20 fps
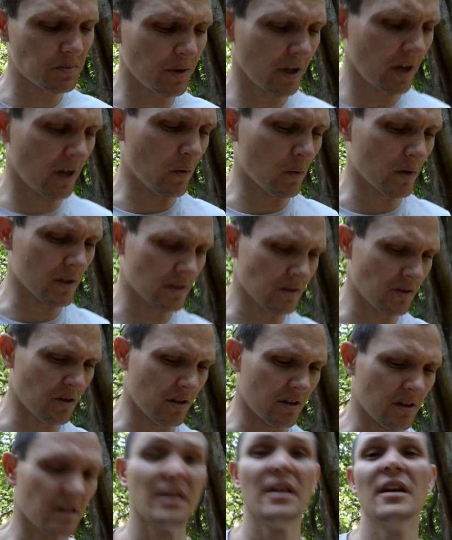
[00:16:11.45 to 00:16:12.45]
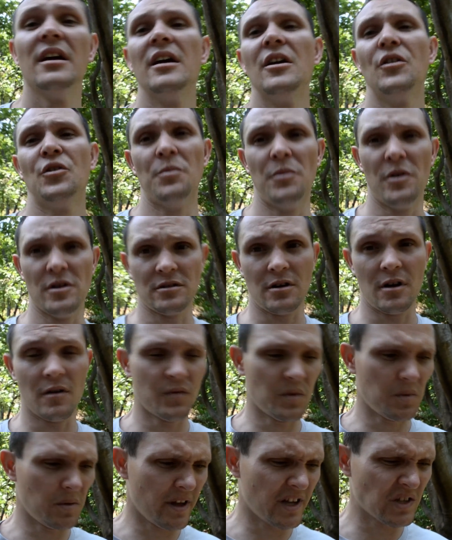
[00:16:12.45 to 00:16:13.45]
but it was not the most
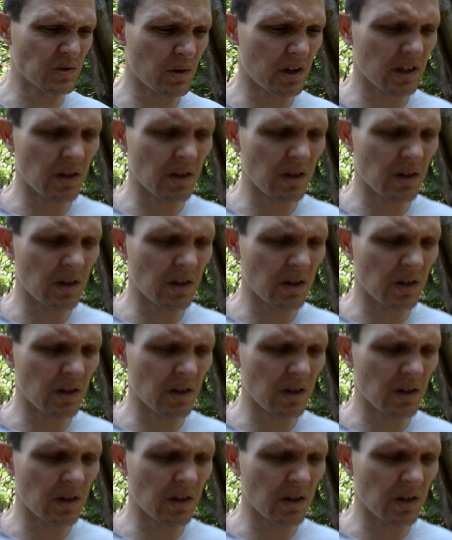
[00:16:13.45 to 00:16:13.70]
comfortable as well.